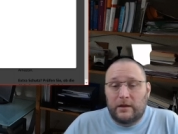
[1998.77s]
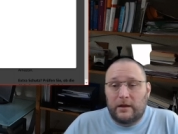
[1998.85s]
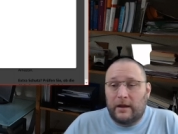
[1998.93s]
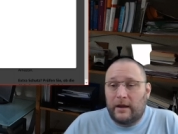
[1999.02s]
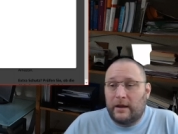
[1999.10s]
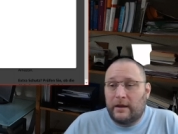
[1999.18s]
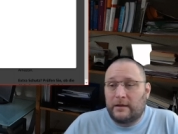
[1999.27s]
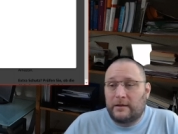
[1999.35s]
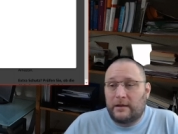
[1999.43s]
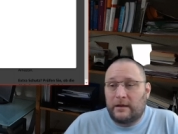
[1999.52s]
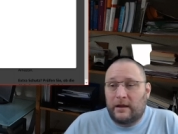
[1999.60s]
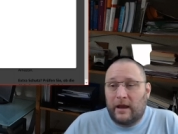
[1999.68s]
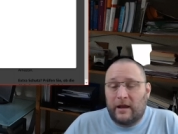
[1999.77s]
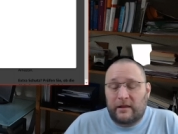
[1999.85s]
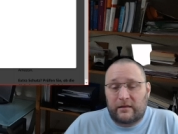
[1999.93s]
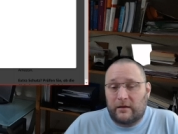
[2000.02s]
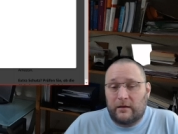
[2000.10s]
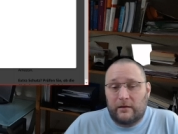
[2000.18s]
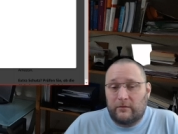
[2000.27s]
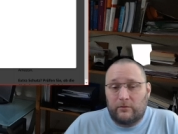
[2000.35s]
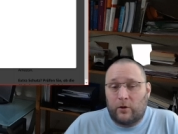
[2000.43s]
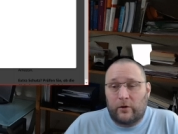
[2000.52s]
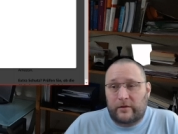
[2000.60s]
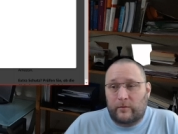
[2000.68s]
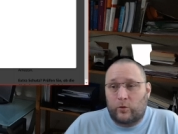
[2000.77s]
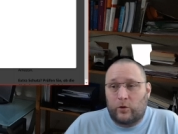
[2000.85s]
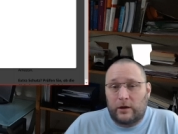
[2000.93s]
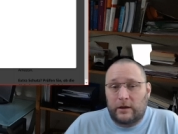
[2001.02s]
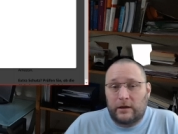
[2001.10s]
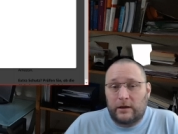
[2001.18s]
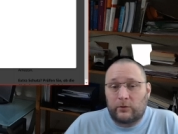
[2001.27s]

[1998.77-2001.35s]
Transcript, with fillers: and it has uh, awesome quality.